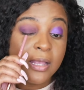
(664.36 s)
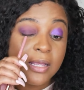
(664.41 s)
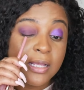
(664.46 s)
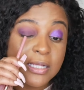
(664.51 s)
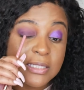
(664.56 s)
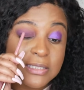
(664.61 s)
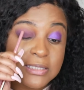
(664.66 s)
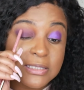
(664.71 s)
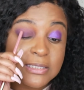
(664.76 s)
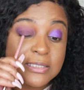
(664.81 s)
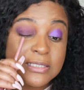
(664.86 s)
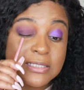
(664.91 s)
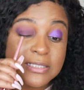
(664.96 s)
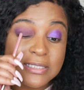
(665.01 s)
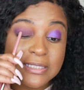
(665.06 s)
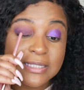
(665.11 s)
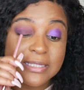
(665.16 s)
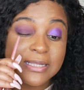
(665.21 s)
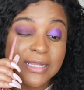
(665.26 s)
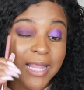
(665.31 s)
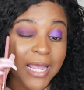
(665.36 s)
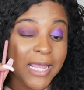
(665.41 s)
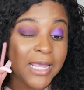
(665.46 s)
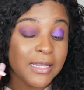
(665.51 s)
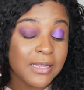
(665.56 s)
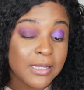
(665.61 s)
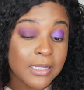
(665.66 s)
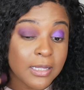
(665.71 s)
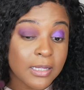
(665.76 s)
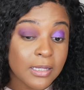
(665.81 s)
It's
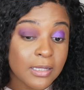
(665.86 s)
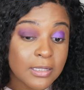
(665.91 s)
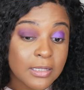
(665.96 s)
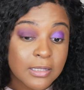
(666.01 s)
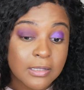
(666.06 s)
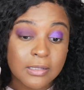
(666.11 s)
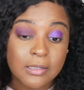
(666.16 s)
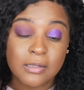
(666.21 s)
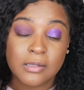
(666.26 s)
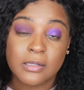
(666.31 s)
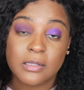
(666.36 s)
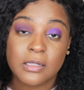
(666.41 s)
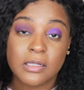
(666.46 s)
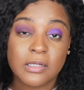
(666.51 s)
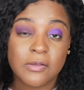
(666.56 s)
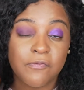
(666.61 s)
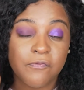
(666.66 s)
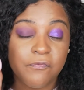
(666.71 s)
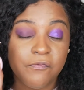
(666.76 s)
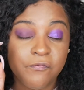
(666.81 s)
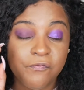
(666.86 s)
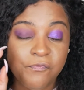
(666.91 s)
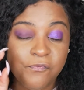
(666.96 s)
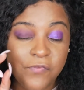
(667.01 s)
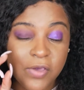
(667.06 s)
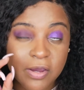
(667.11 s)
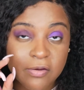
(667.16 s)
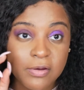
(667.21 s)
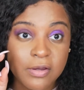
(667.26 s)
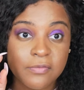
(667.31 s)
slightly,
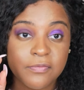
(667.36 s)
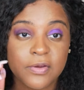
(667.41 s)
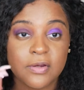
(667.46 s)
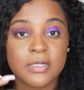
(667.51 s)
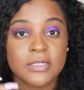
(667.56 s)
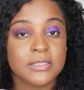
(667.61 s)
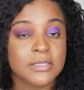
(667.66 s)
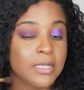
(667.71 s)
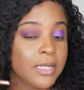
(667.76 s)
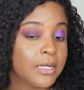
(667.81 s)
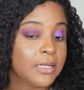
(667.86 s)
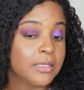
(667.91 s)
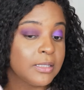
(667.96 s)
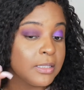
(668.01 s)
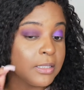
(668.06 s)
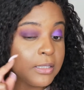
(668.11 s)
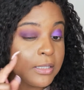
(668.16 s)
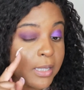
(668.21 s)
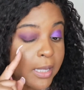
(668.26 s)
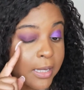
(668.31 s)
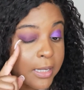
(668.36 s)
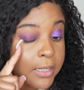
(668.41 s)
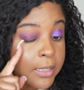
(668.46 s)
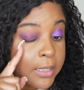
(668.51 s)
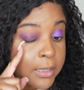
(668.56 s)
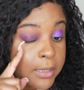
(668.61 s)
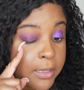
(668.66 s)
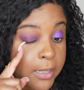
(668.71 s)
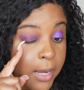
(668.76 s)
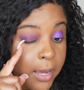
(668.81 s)
very, very slightly like
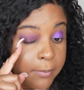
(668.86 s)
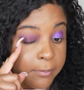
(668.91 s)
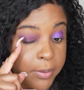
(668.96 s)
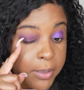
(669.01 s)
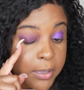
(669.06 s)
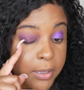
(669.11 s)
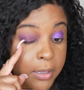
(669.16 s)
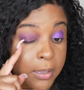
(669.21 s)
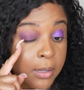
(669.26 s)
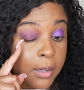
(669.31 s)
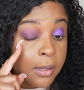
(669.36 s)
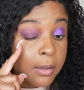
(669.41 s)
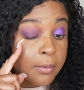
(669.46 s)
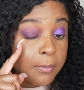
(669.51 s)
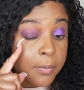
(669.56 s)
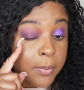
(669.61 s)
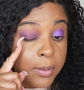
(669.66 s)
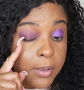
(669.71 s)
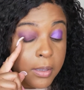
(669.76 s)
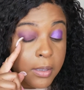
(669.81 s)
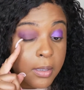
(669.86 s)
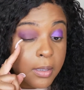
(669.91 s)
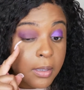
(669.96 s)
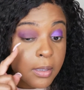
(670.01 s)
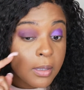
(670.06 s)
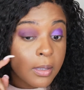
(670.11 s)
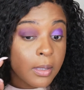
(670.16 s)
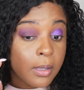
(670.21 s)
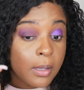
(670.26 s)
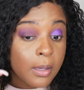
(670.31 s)
not picking up,
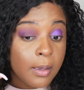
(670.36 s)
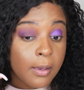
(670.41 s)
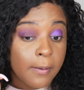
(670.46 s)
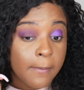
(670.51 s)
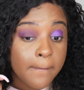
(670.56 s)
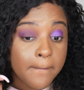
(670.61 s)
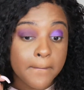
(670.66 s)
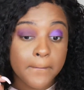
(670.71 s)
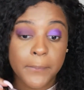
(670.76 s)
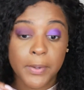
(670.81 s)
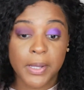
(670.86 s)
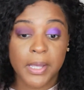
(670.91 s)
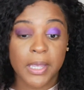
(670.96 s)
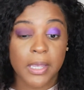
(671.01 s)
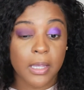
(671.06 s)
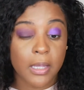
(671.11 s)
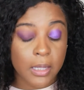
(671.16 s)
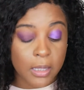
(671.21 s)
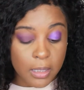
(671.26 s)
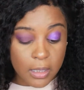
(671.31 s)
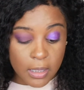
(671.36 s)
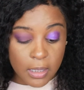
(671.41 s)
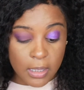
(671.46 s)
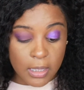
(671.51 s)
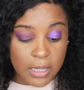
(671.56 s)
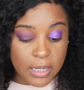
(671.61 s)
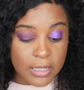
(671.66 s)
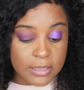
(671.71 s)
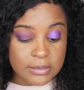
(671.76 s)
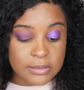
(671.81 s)
but
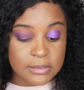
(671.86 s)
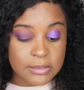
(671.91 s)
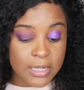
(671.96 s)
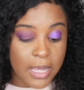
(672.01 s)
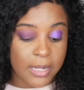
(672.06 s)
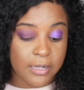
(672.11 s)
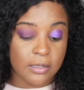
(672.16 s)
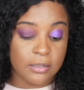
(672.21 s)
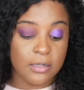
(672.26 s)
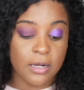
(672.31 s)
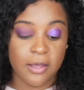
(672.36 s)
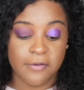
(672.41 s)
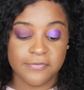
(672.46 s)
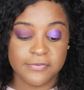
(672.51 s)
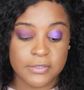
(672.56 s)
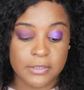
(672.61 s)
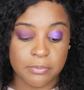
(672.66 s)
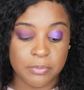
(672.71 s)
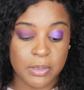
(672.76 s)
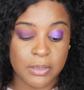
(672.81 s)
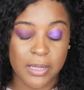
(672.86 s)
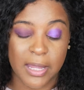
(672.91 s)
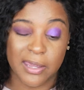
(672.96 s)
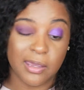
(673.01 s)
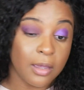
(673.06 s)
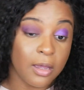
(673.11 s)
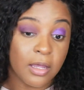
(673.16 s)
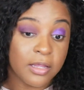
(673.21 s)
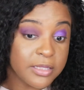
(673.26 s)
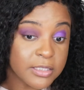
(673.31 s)
it's not enough to be
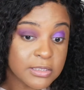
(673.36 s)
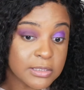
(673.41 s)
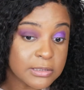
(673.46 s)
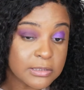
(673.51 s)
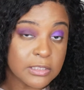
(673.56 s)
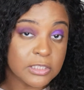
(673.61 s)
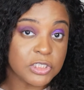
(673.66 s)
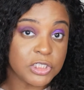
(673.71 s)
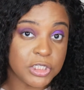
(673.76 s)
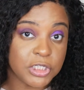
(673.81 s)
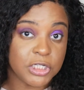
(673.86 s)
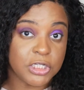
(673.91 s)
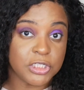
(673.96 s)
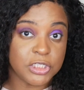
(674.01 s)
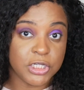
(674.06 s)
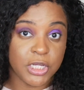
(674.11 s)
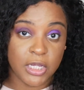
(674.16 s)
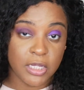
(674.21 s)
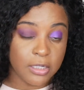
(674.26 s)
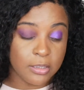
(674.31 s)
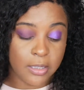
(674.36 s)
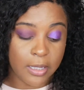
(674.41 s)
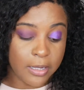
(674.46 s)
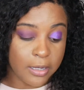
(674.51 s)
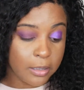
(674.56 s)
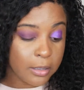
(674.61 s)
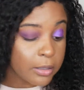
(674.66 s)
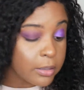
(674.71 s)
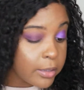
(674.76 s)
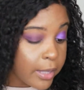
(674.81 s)
like, oh, this is a shitty shade.
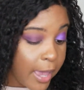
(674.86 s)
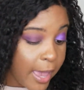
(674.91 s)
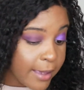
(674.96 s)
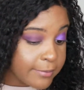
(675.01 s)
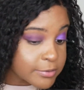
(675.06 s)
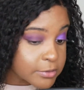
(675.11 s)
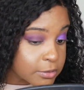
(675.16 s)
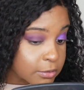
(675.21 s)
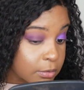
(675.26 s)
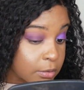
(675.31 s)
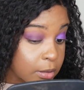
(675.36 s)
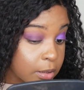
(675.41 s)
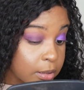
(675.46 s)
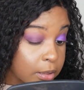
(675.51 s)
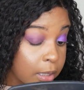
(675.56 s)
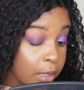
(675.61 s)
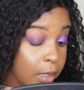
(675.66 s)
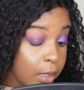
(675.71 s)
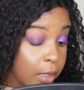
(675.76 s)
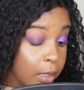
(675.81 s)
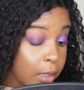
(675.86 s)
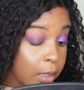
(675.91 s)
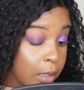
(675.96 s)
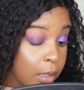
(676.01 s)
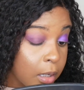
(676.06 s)
Like, absolutely not.